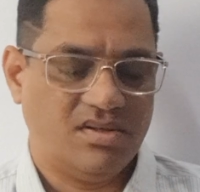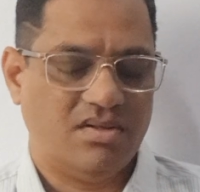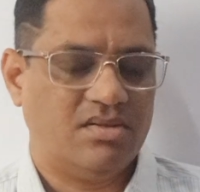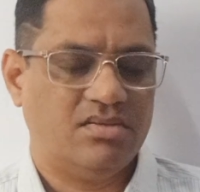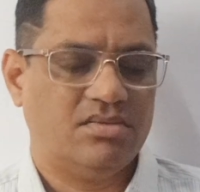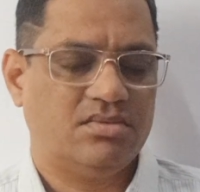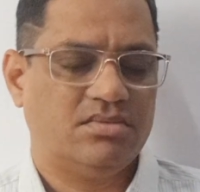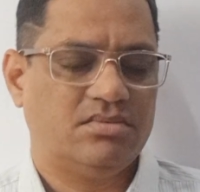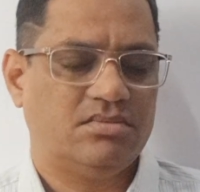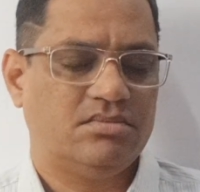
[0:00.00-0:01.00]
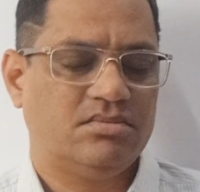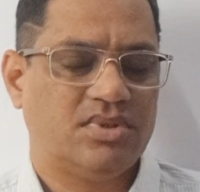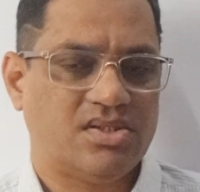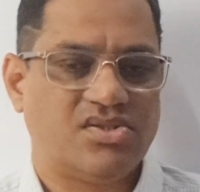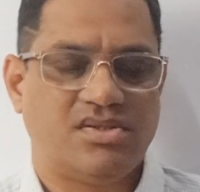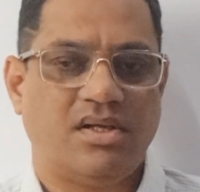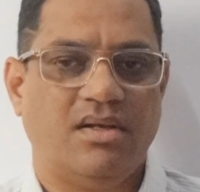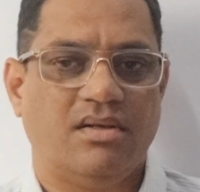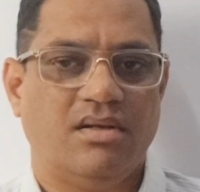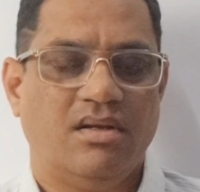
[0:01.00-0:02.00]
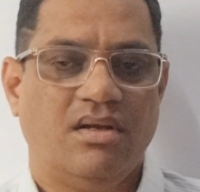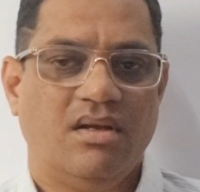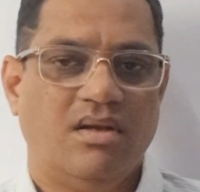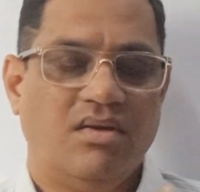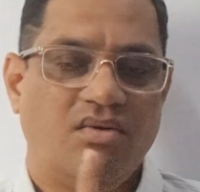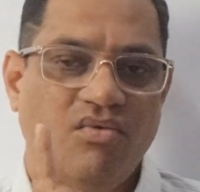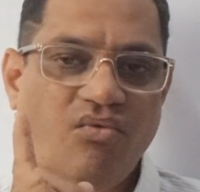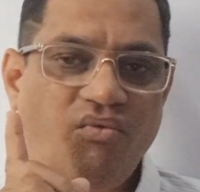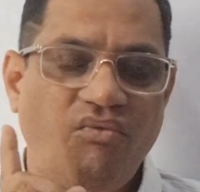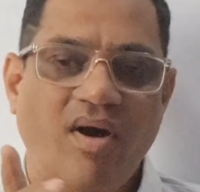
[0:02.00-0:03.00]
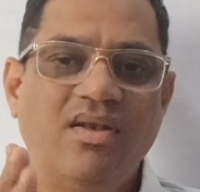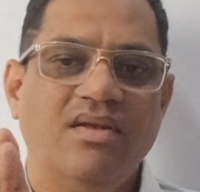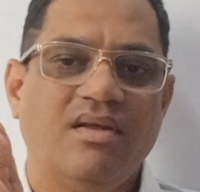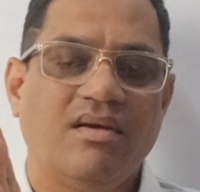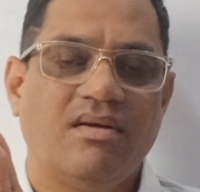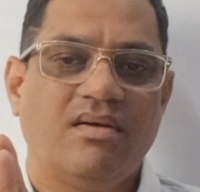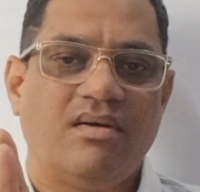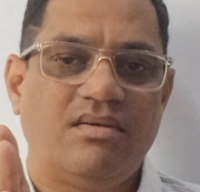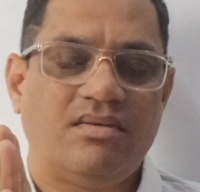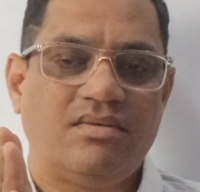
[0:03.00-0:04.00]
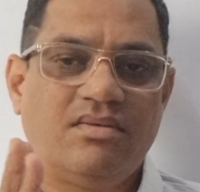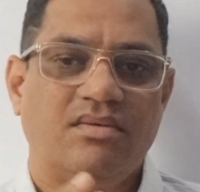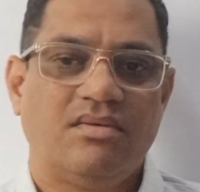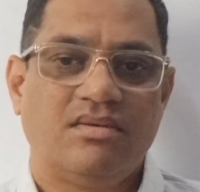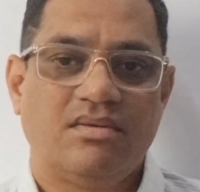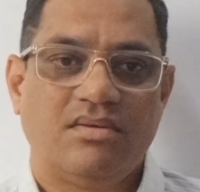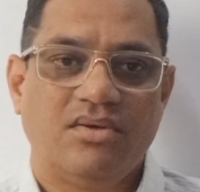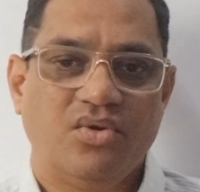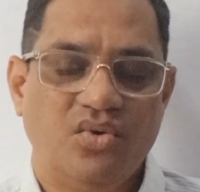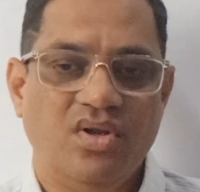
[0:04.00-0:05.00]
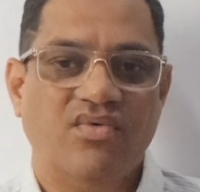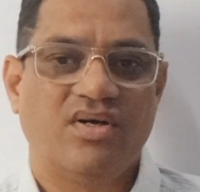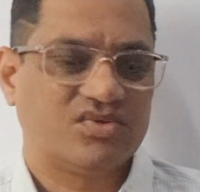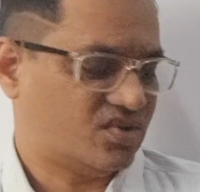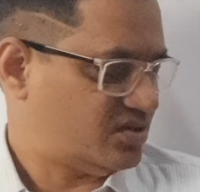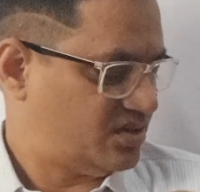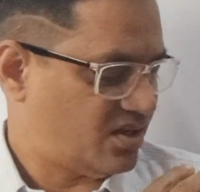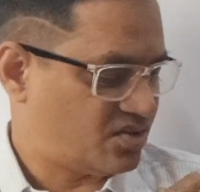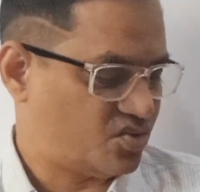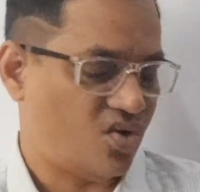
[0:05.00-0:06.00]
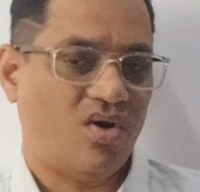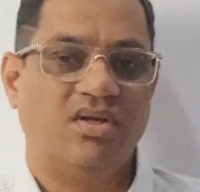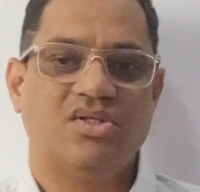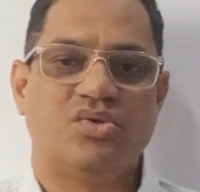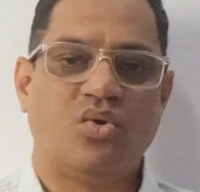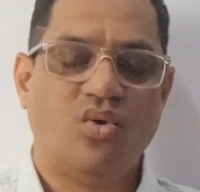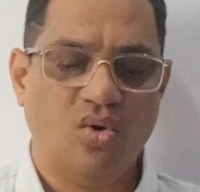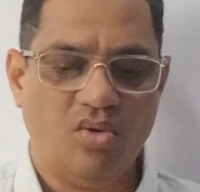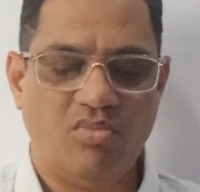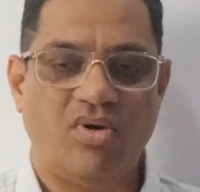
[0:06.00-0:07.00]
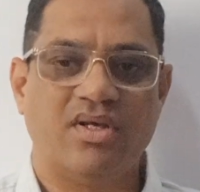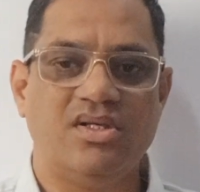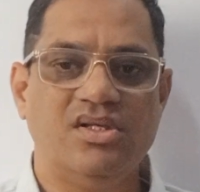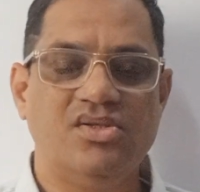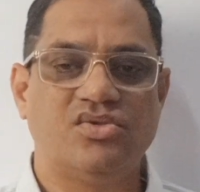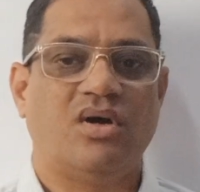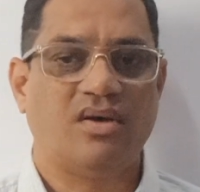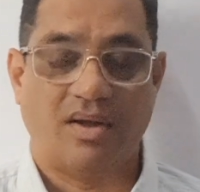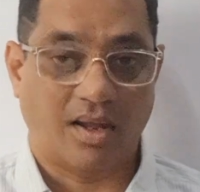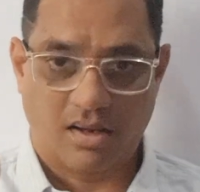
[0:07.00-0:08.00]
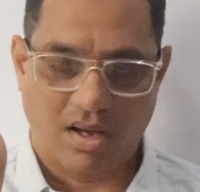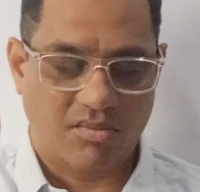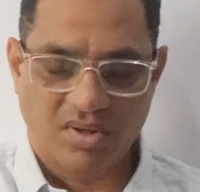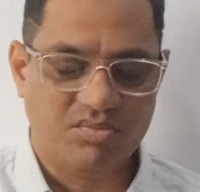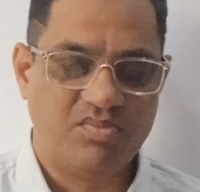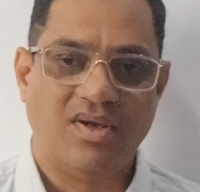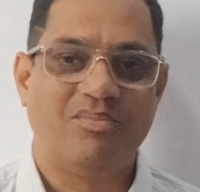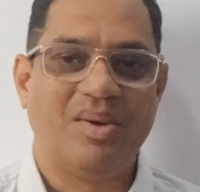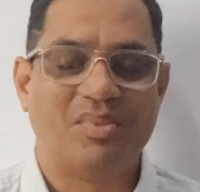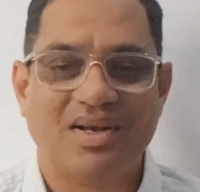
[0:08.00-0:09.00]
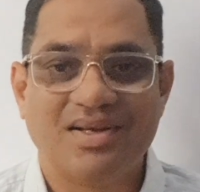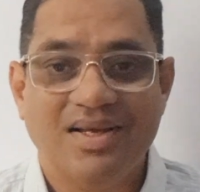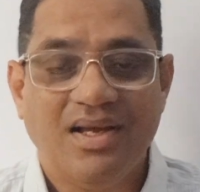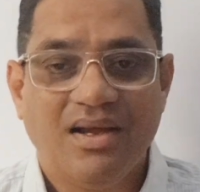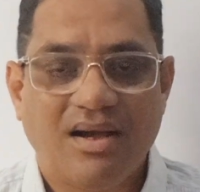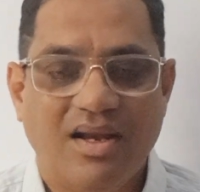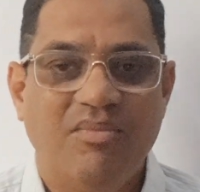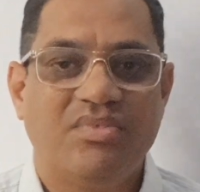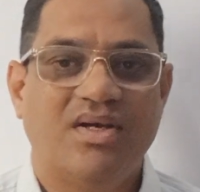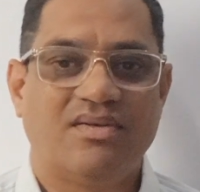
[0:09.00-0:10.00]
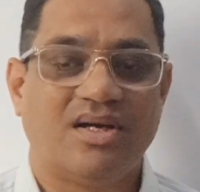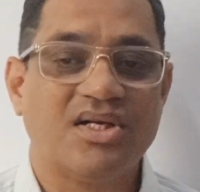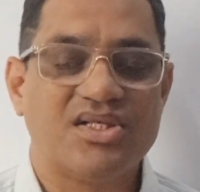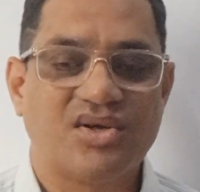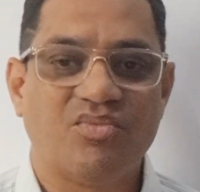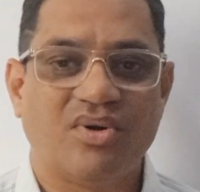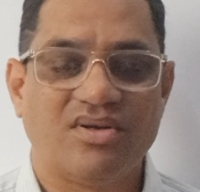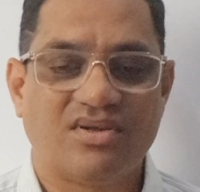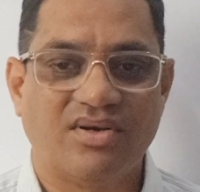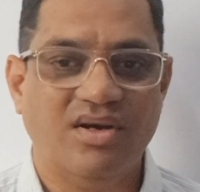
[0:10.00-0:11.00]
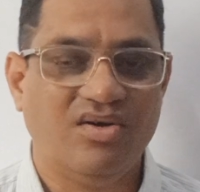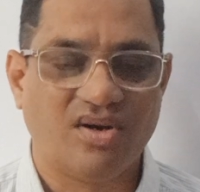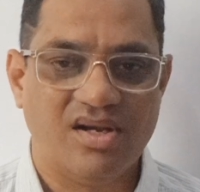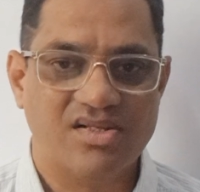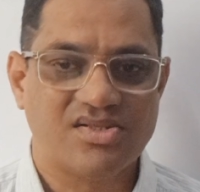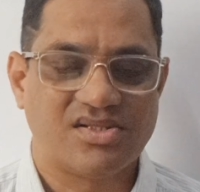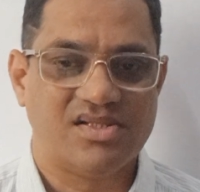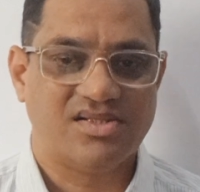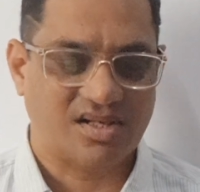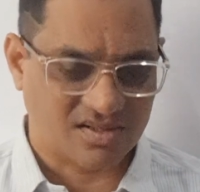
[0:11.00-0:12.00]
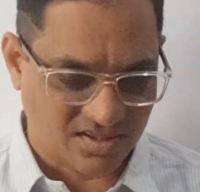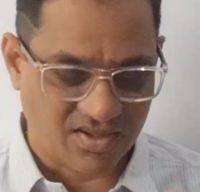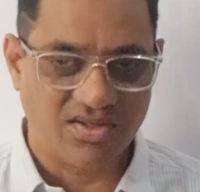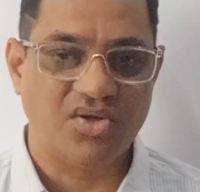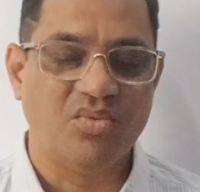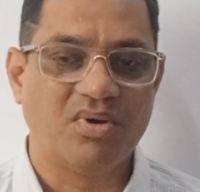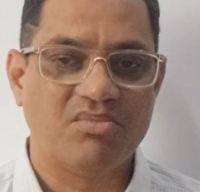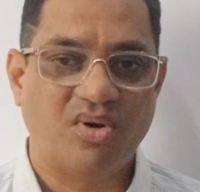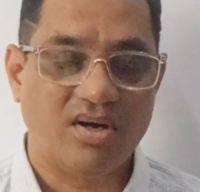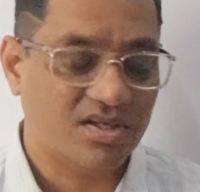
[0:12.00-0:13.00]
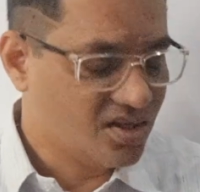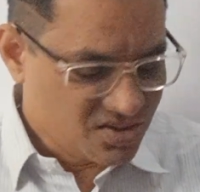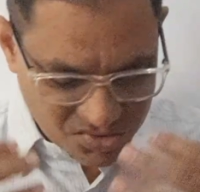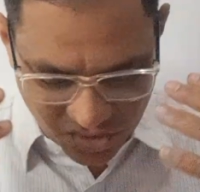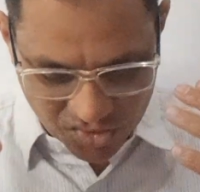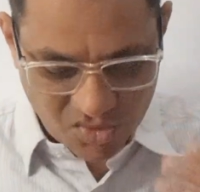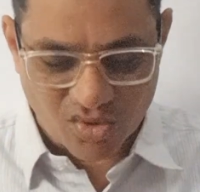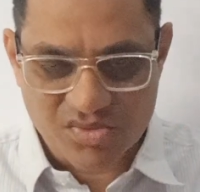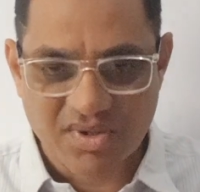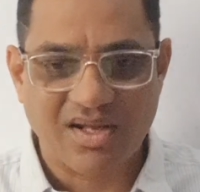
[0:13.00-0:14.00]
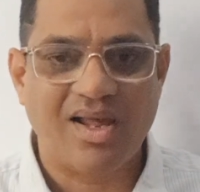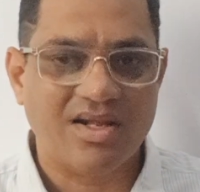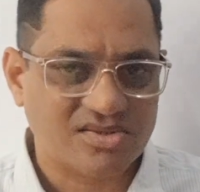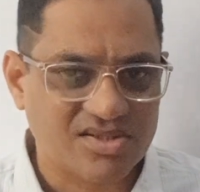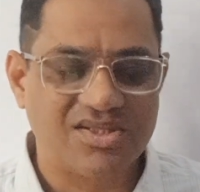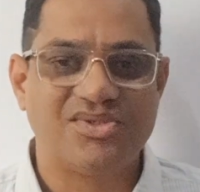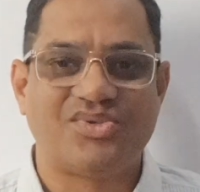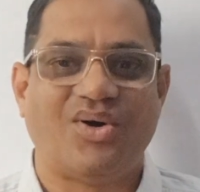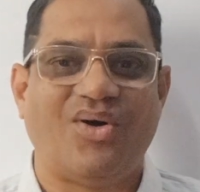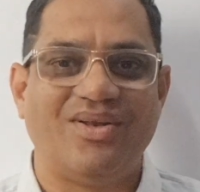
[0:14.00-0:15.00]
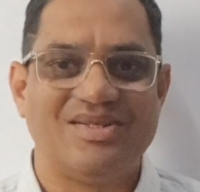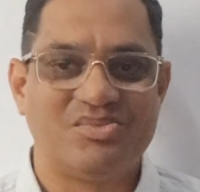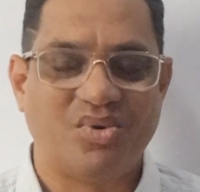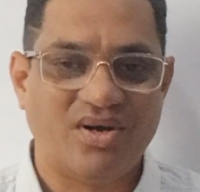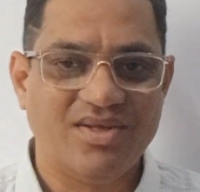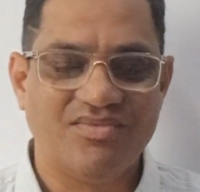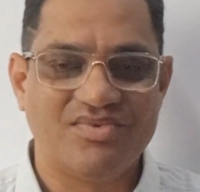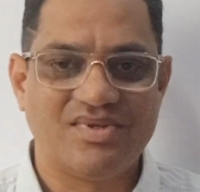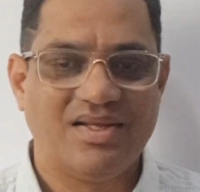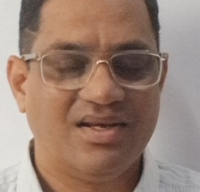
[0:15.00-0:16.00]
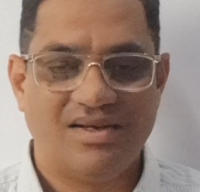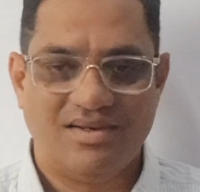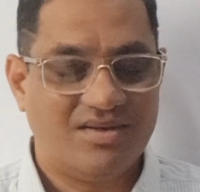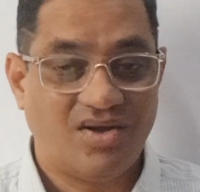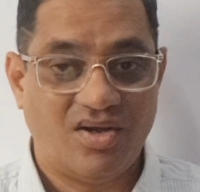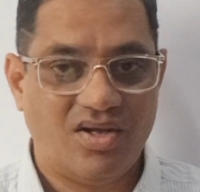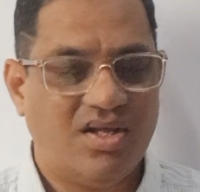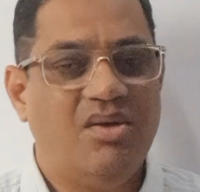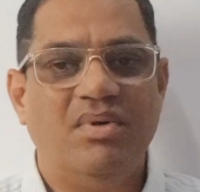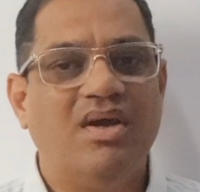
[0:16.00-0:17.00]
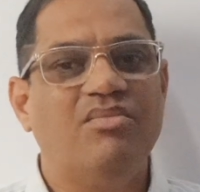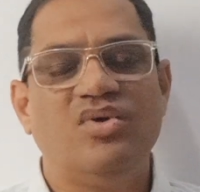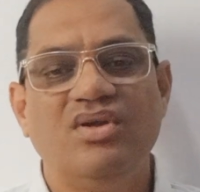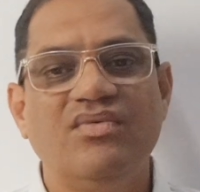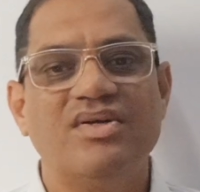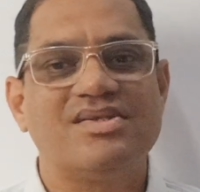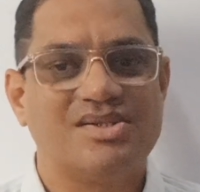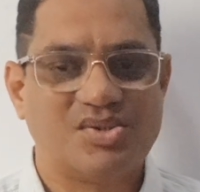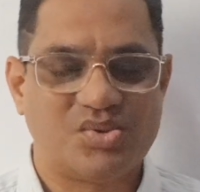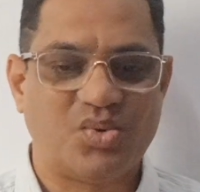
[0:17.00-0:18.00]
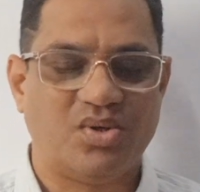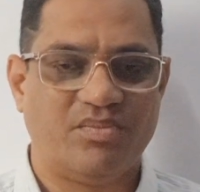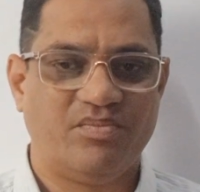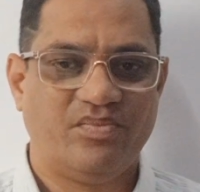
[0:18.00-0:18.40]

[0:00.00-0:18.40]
that cell, one universe was there. So, on His whole body, He saw... I mean, people claim that 37.3 trillion cells are there in human body. So those many galaxies He saw in His body. He became universal soul,